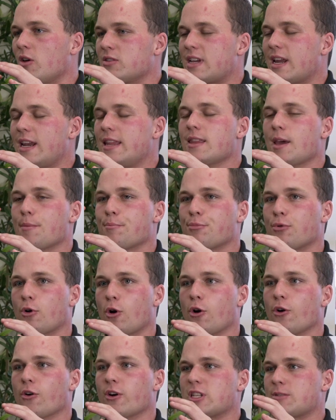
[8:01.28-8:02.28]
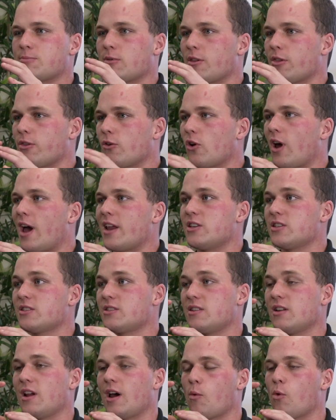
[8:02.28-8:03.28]
getting that progress, but I
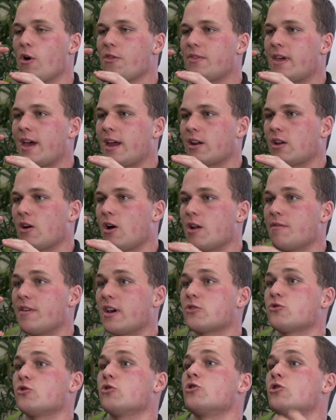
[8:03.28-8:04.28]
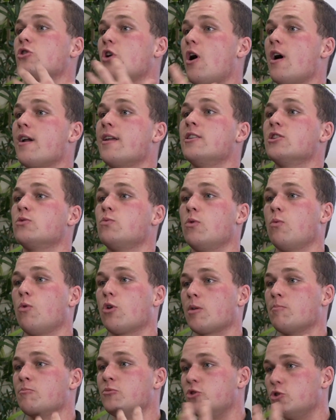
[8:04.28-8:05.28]
thought I want that kind of extra guidance with what
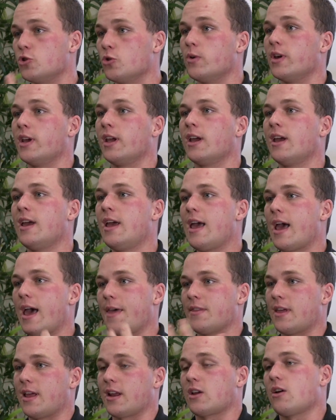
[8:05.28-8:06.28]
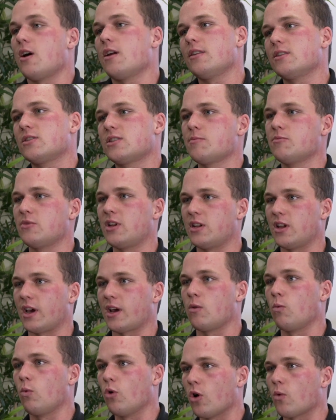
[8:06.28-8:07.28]
I'm doing and that kind of something that I
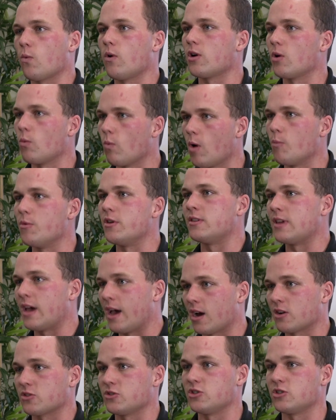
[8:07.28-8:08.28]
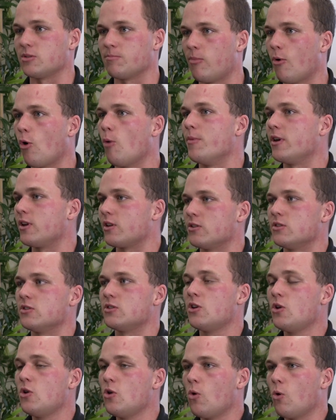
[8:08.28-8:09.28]
can work one-on-one with to actually support me, because
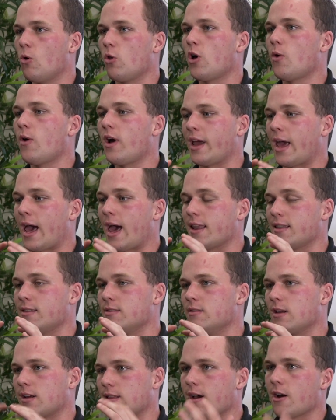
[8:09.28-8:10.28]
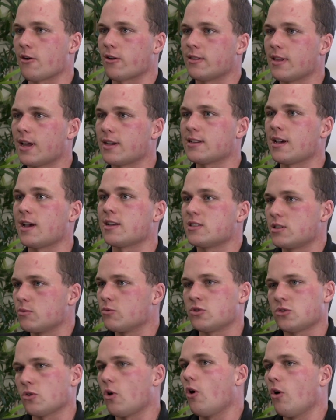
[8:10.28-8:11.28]
although I had the clarity on that task, there
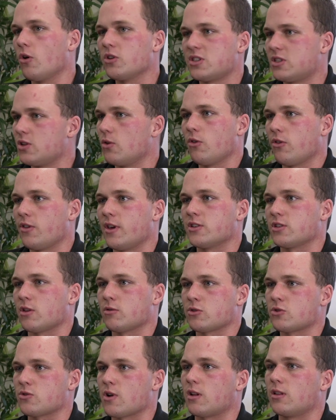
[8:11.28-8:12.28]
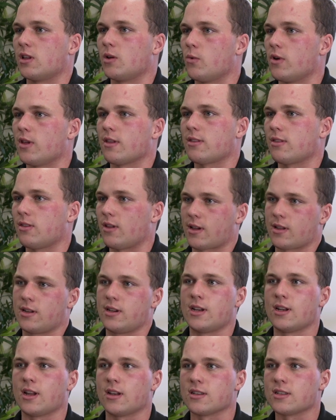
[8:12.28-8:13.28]
was still things I was struggling with, like I
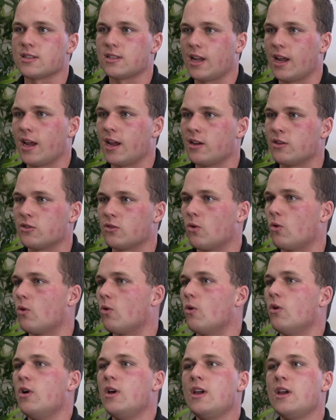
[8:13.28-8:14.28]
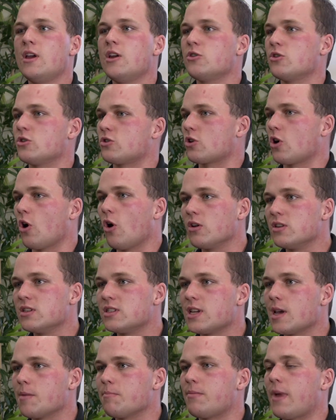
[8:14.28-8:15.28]
didn't understand or just
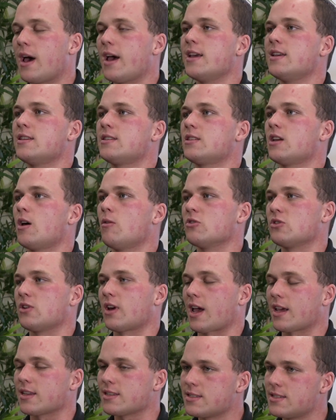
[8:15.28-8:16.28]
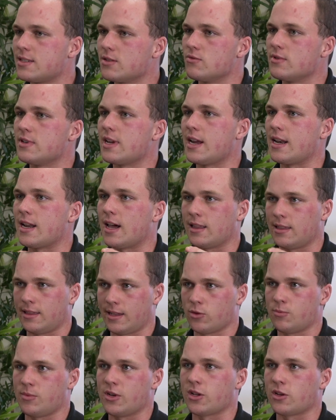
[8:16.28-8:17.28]
concept-based. I was like, I still need a
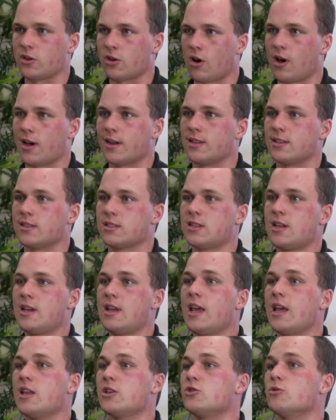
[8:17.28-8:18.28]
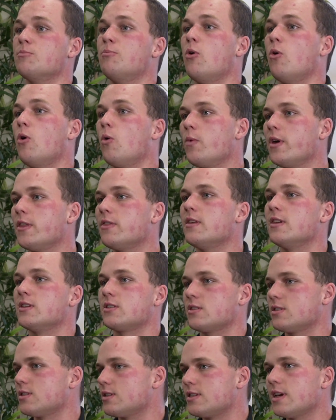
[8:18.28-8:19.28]
little bit of guidance and support with this,
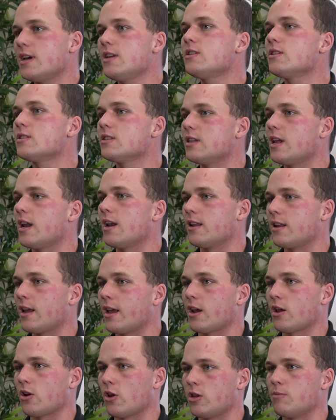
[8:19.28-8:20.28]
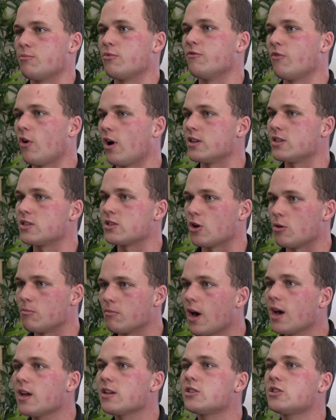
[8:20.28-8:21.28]
because the teachers in the end of the day can only provide so
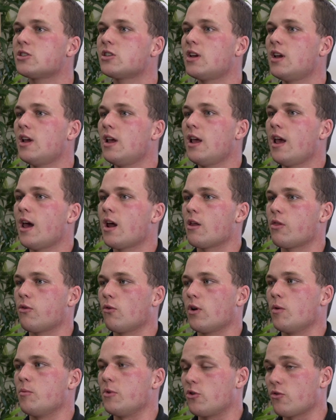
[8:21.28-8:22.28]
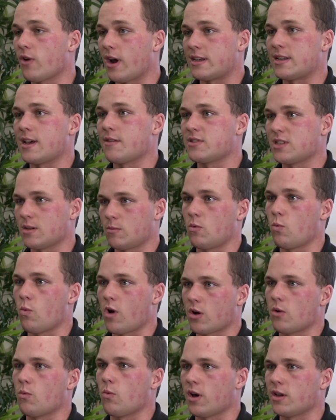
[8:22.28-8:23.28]
much, and I thought it'd be great to have someone
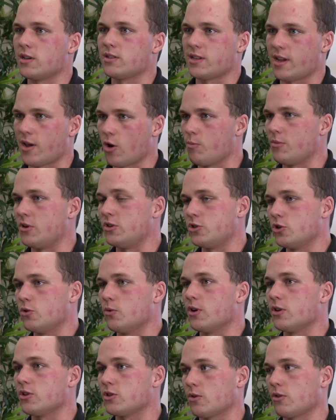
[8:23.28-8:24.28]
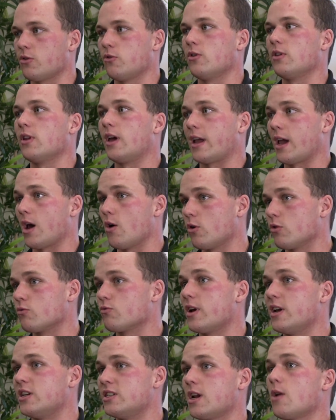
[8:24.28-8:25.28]
one-on-one to help me do it. So I thought, okay, I want to
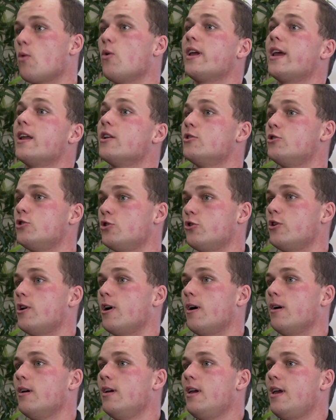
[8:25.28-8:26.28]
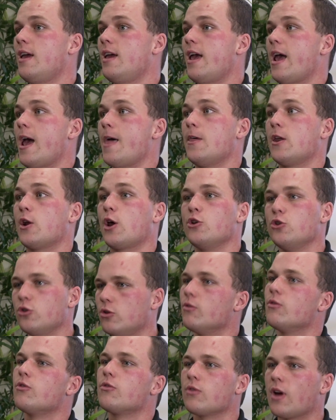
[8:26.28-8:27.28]
reach out, I want to get a tutor. And then I
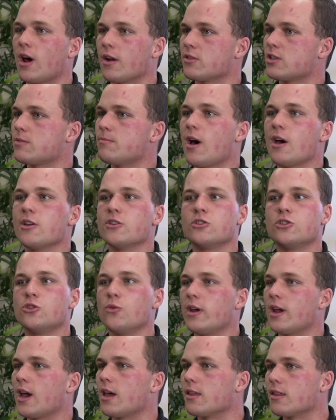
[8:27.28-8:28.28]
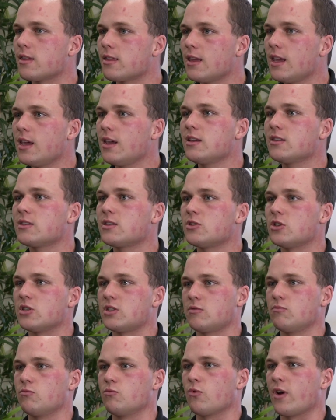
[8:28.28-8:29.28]
knew through Art of Smart, just doing other things,
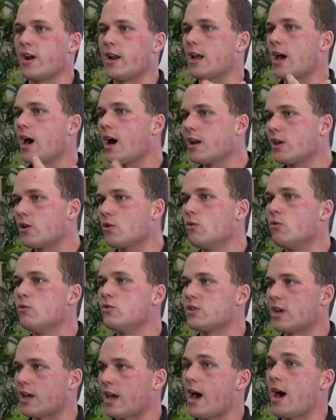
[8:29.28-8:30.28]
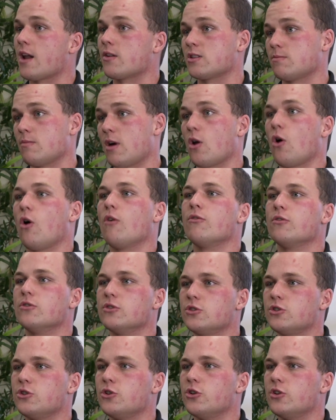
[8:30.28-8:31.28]
just reading articles, okay, Art of Smart offer the
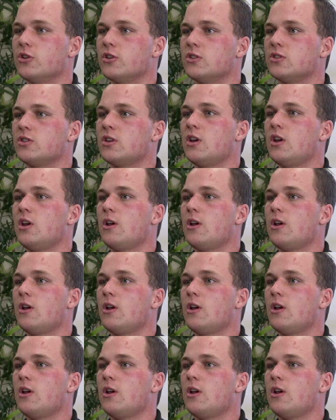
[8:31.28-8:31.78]
tutors.